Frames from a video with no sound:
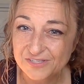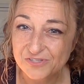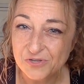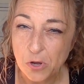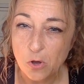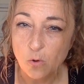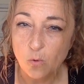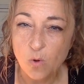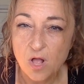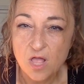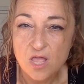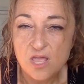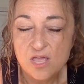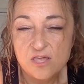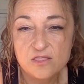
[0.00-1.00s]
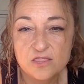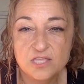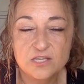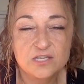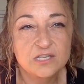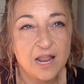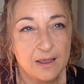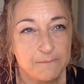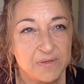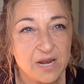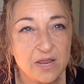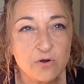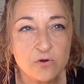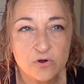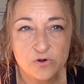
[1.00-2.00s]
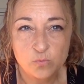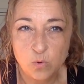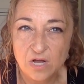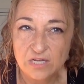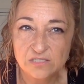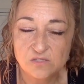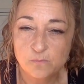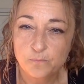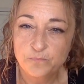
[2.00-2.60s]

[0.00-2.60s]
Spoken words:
So the statement I heard was,